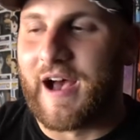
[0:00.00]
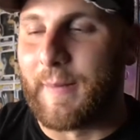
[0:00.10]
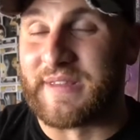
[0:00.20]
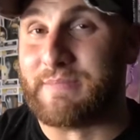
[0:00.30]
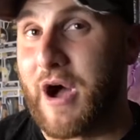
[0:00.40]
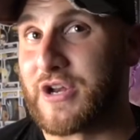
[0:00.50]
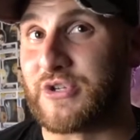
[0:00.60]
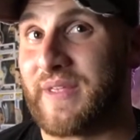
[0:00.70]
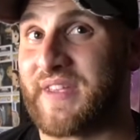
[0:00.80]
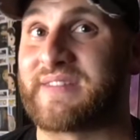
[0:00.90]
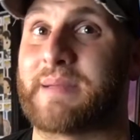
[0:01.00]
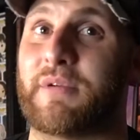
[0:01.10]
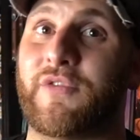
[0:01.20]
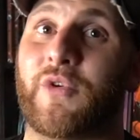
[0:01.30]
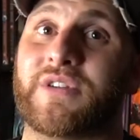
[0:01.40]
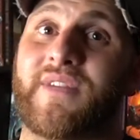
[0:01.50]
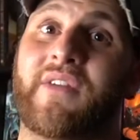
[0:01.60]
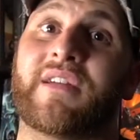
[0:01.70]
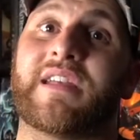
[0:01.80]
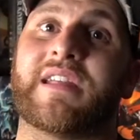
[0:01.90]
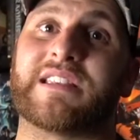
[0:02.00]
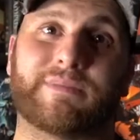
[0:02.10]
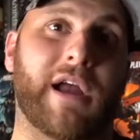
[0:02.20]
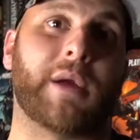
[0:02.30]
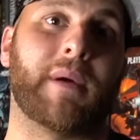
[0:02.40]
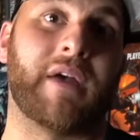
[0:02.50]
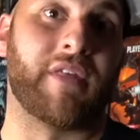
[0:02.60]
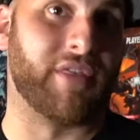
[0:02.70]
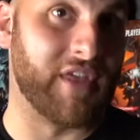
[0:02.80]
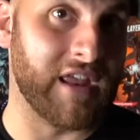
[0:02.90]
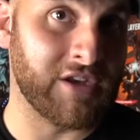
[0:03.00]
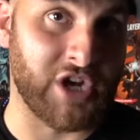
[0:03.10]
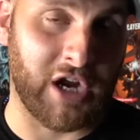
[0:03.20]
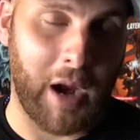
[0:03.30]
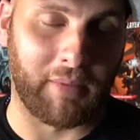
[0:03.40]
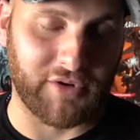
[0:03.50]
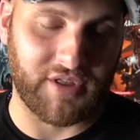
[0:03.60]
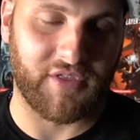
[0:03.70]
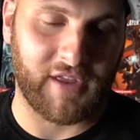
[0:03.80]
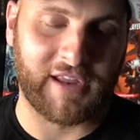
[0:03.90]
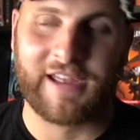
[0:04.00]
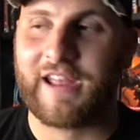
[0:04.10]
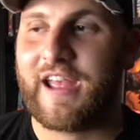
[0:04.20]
This module, as I said before, is very inspired by The Thing, John Carpenter's The Thing,